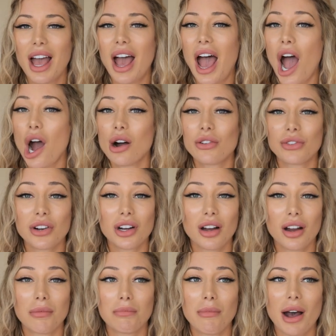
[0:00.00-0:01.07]

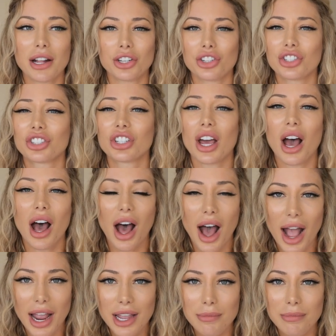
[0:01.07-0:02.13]
However much
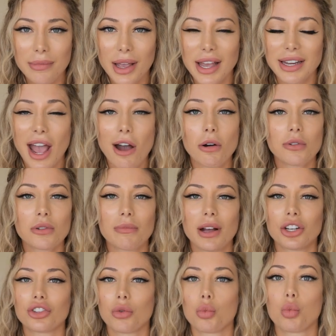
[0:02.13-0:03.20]
time and however
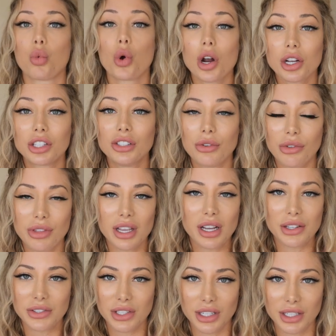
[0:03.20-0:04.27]
much work you think
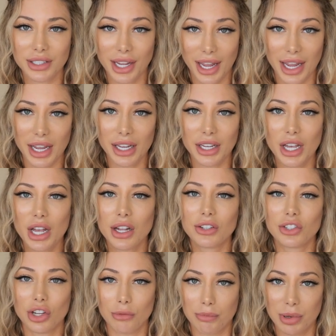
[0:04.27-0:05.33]
it's gonna take
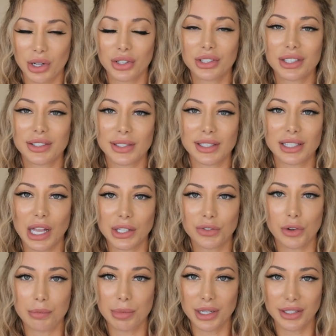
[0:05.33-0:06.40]
to build a
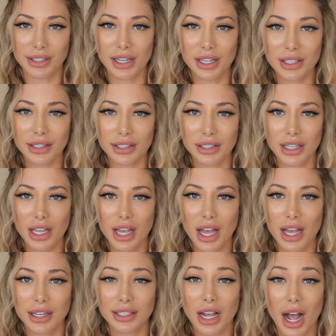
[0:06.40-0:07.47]
successful business,
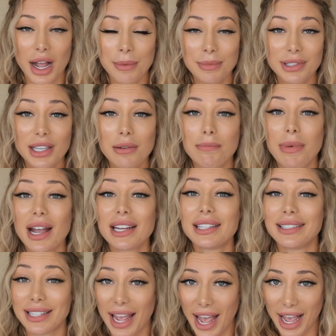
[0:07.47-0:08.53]
times it by
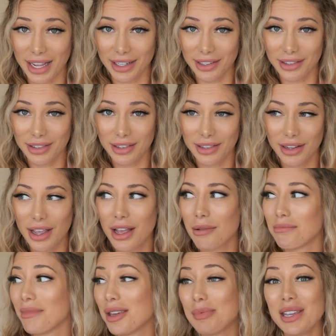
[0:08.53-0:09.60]
10,
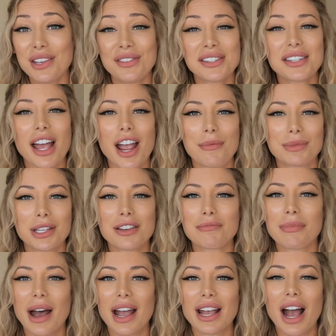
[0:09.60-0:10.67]
maybe even times it
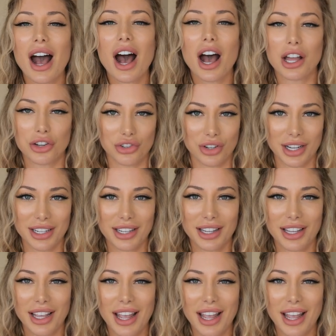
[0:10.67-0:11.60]
by 100.